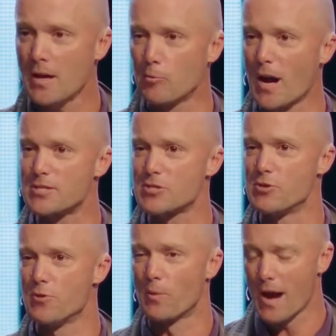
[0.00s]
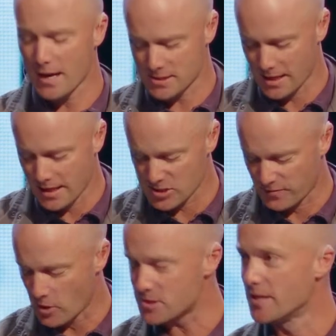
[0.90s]
He rises through the ranks, then he gets
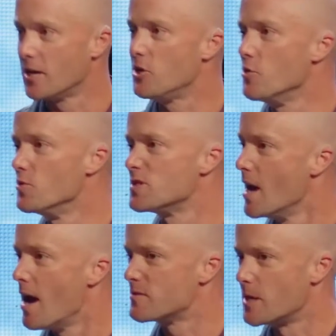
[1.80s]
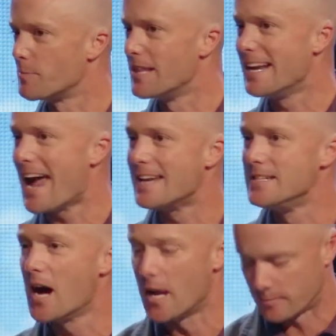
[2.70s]
falsely accused of something that he
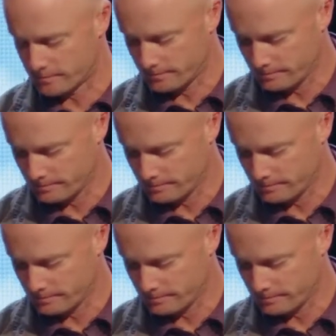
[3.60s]
hadn't done.